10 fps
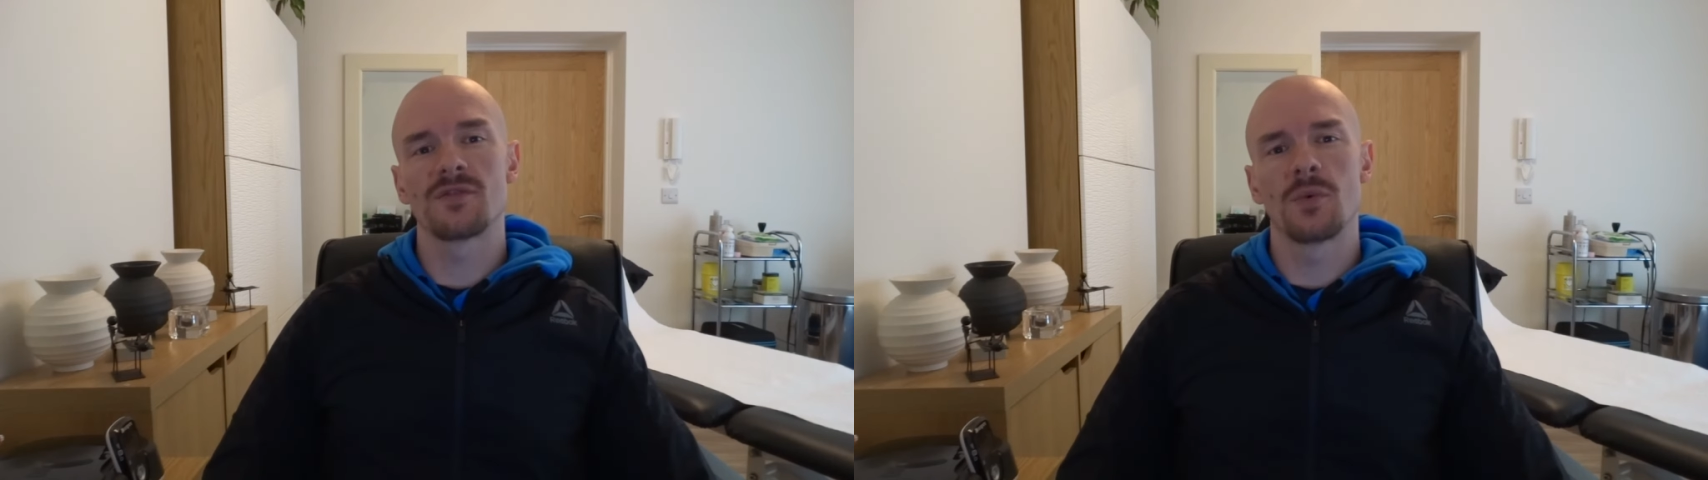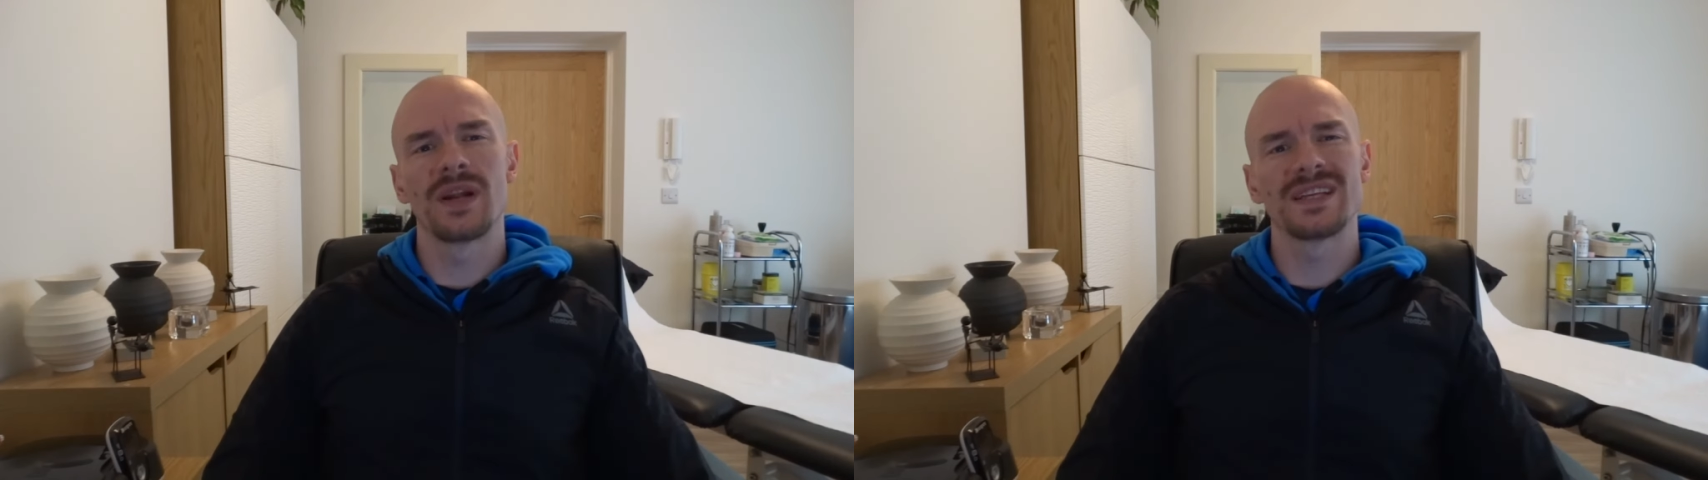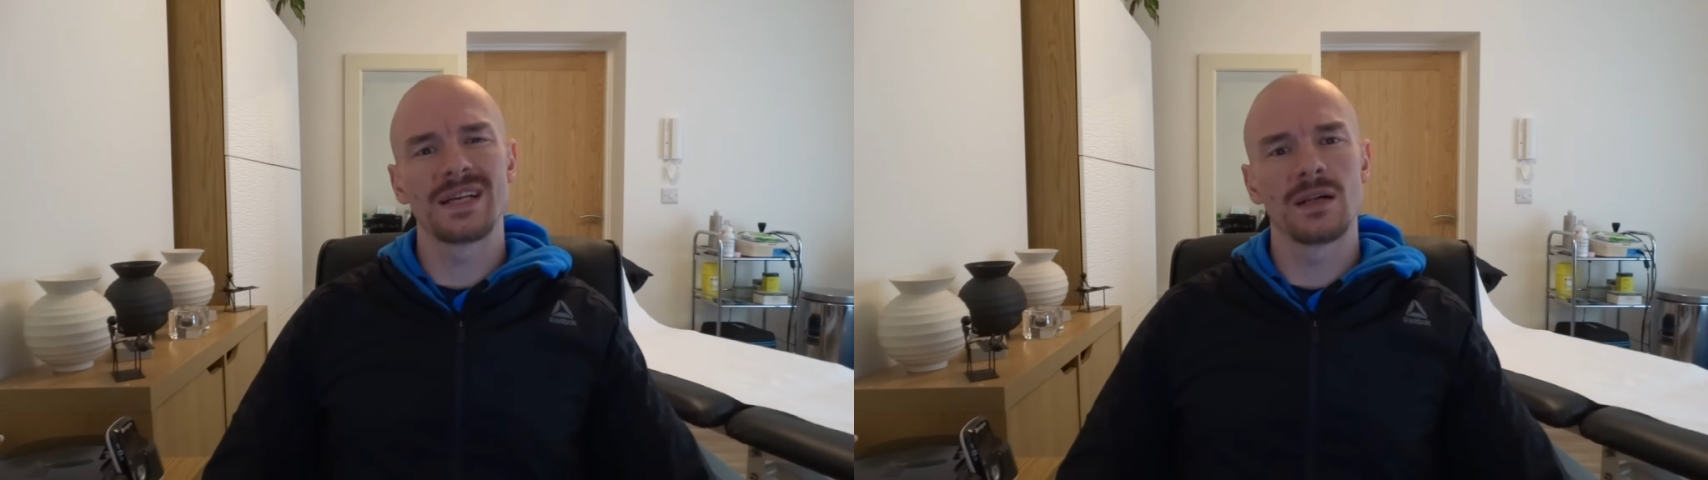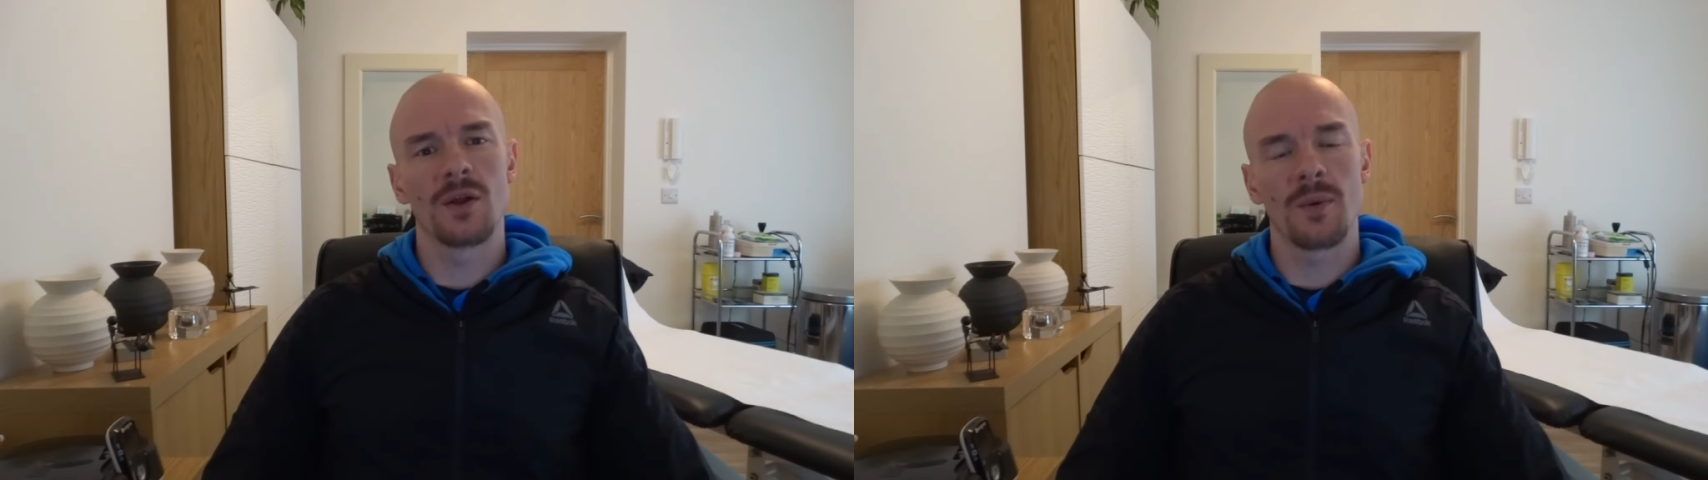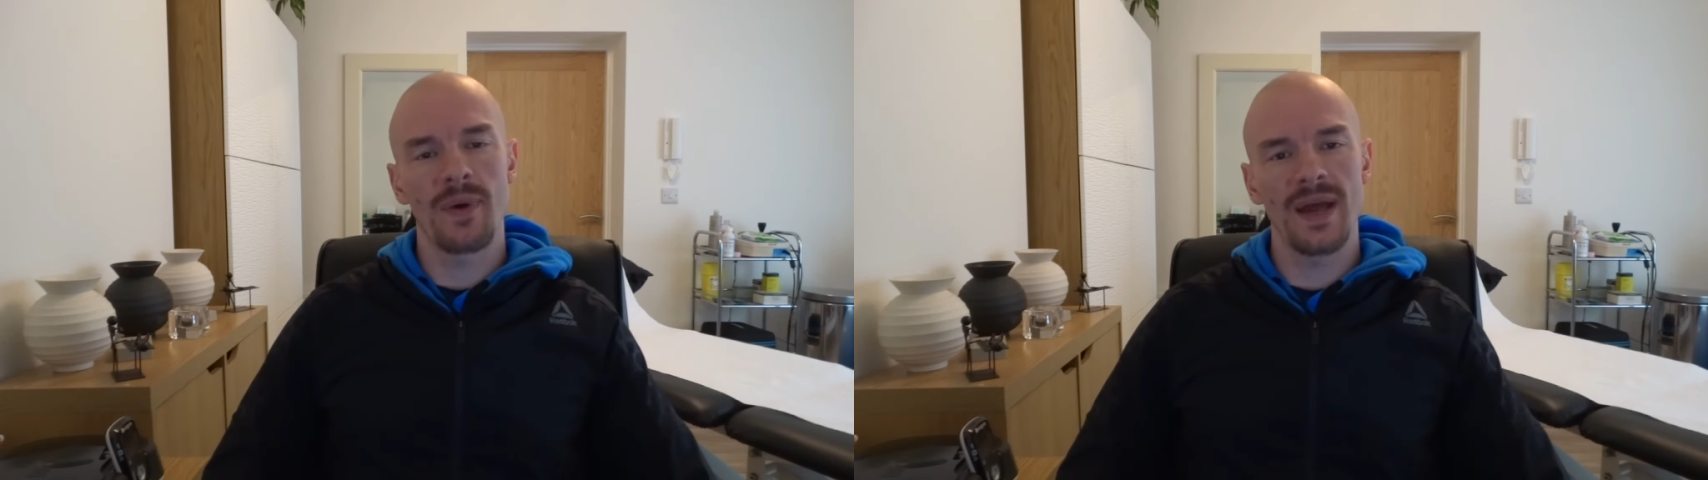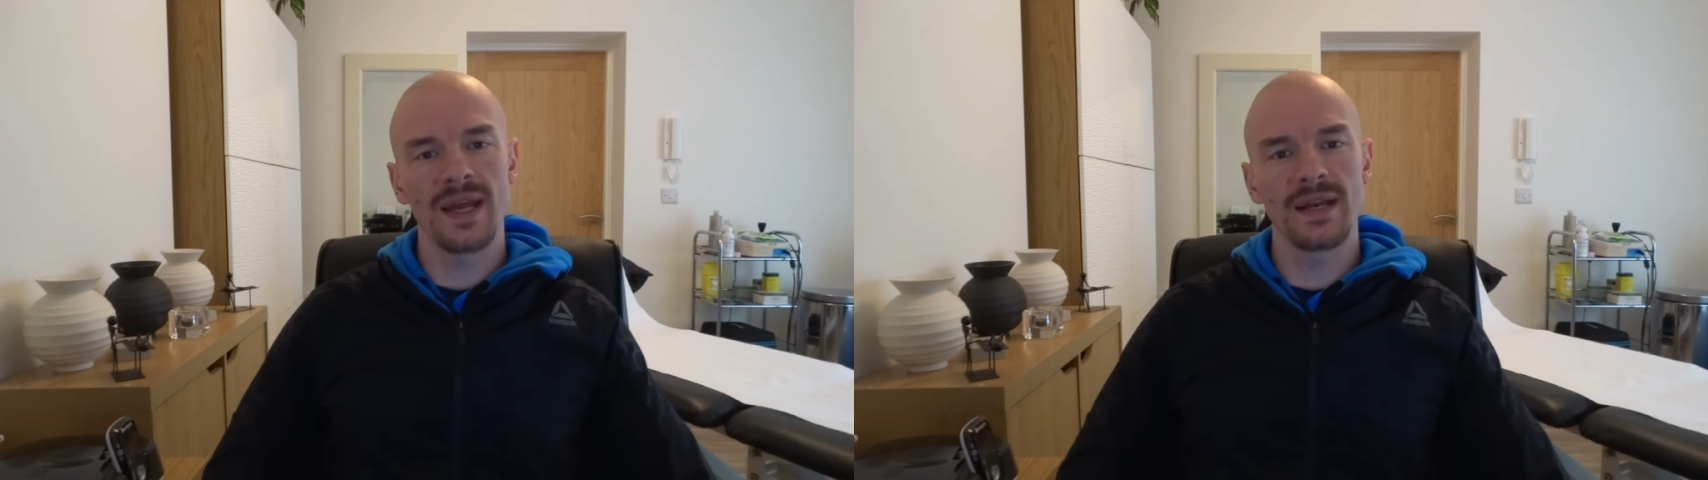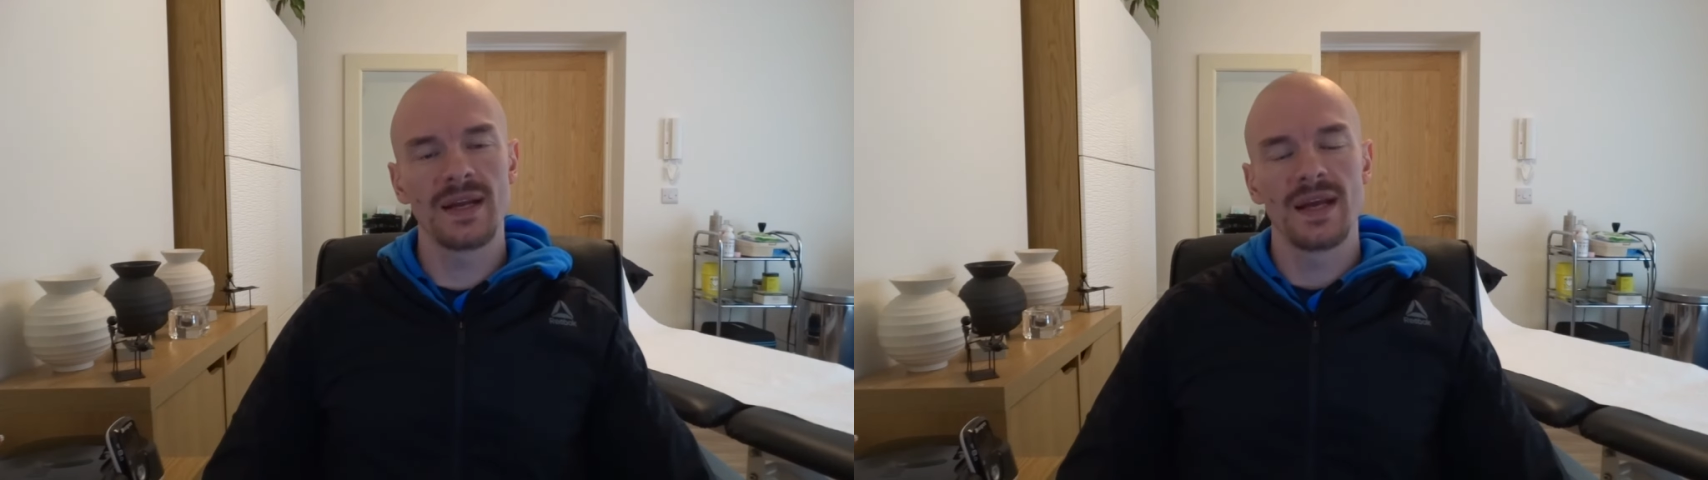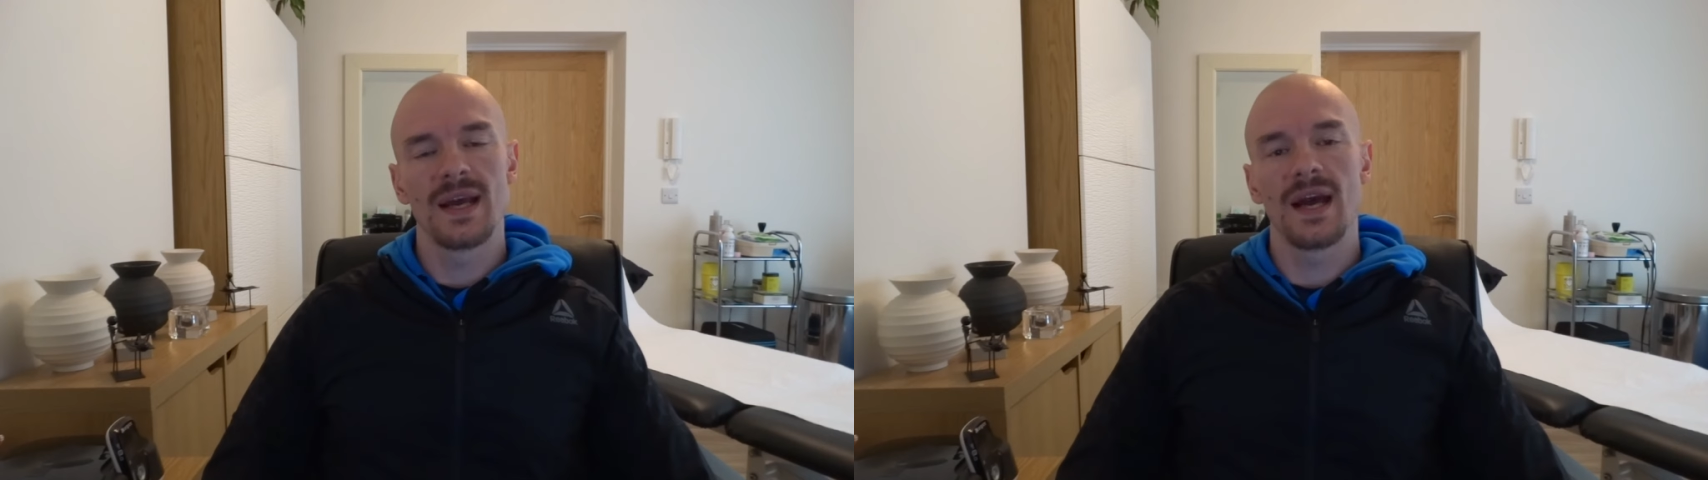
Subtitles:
someone is in a lot of pain